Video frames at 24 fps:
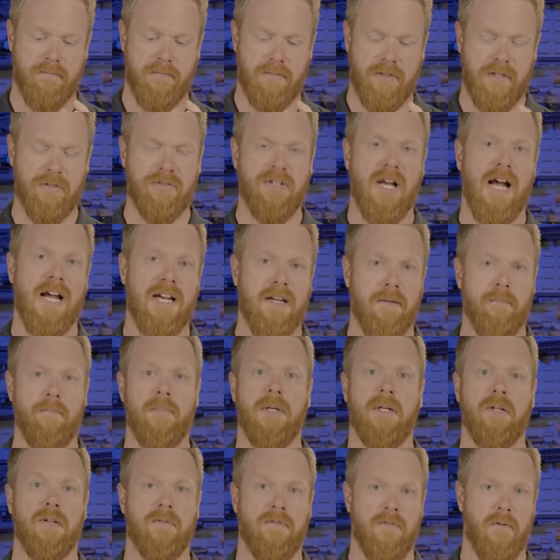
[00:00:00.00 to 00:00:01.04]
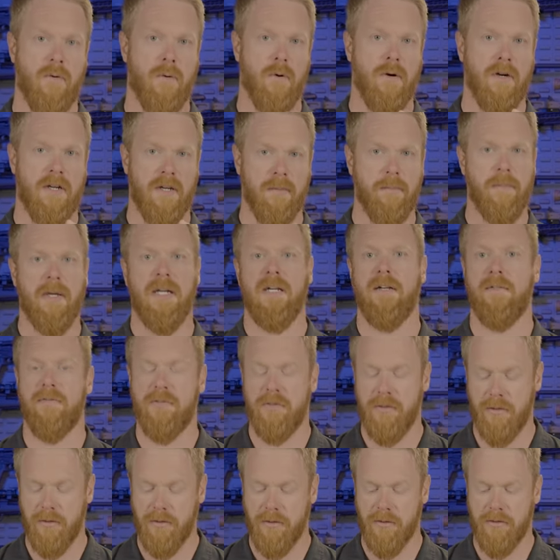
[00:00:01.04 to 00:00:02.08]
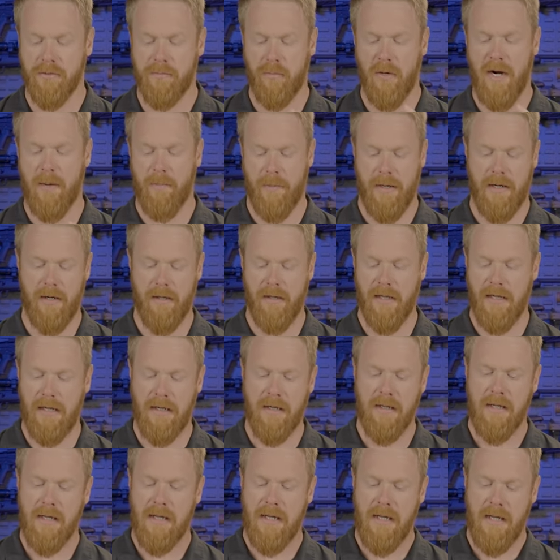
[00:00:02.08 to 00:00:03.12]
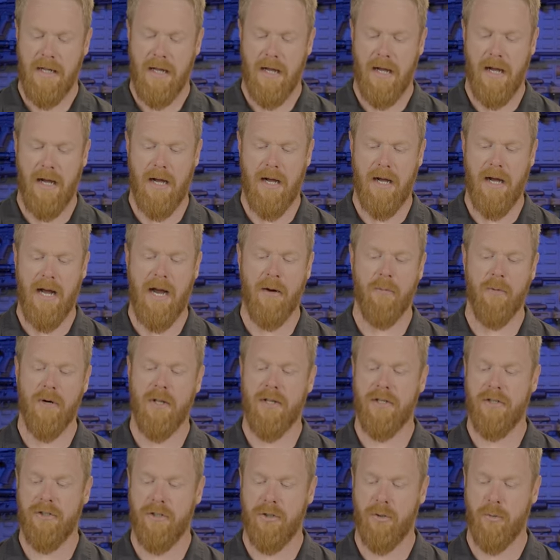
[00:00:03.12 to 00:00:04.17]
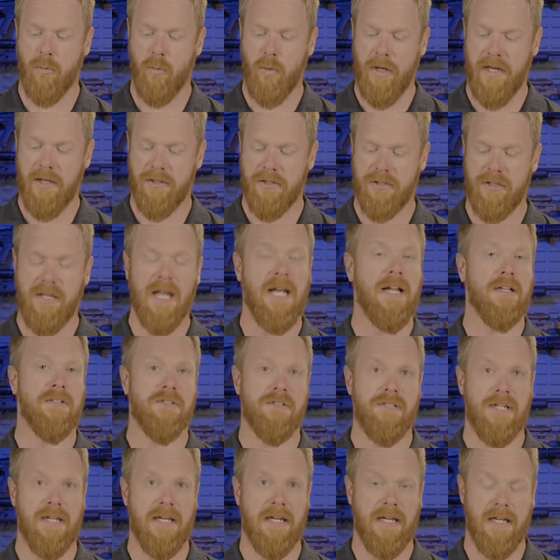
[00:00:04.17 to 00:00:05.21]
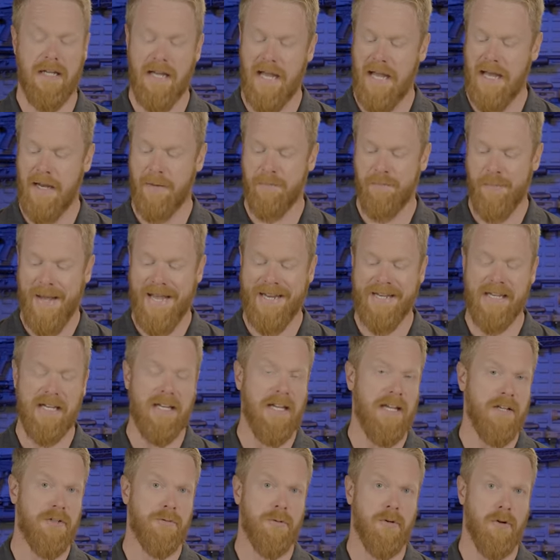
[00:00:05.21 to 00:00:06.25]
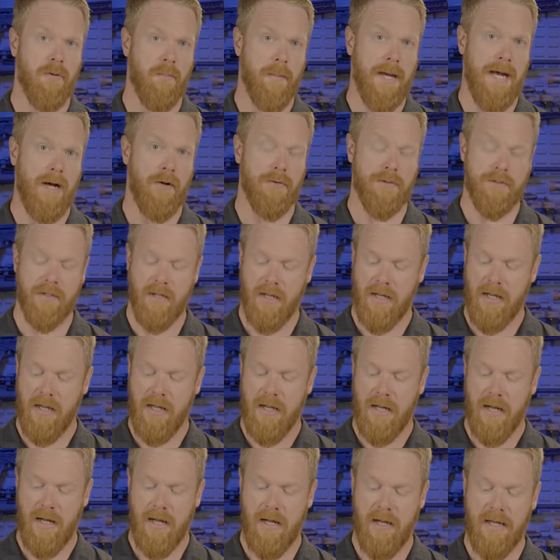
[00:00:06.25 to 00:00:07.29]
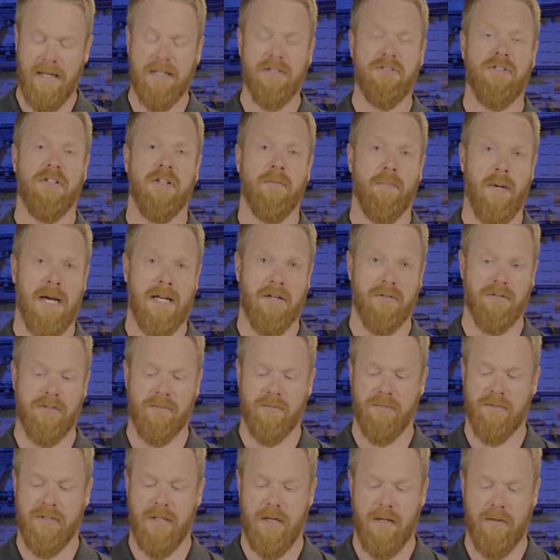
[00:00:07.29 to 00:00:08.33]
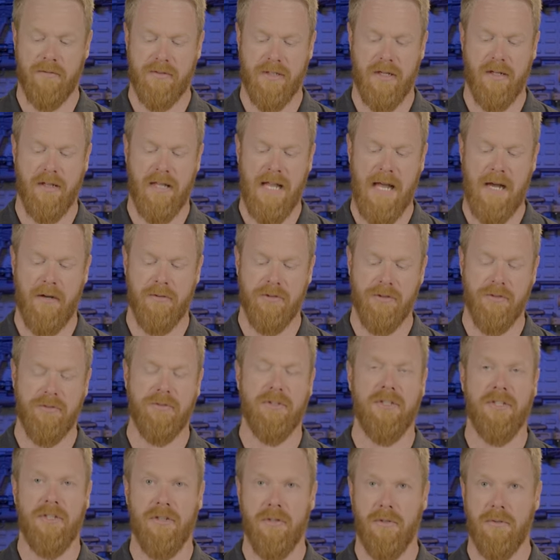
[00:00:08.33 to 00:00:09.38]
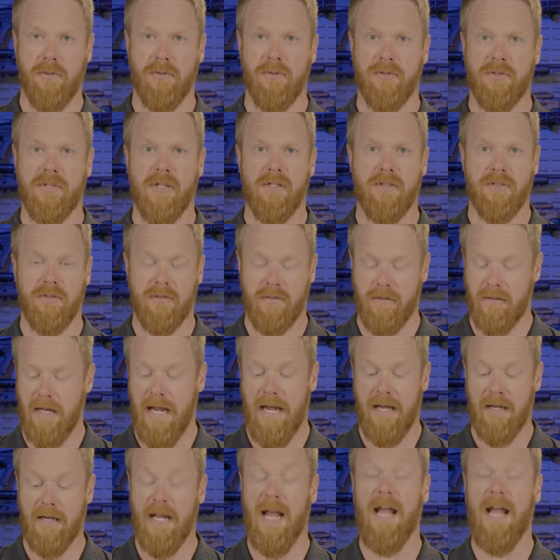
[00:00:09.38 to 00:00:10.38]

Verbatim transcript: designed and built for competitive shooters primarily. Uh, I really do wish that SIG had made an integral mount uh, into the binos themselves that allowed you to use and,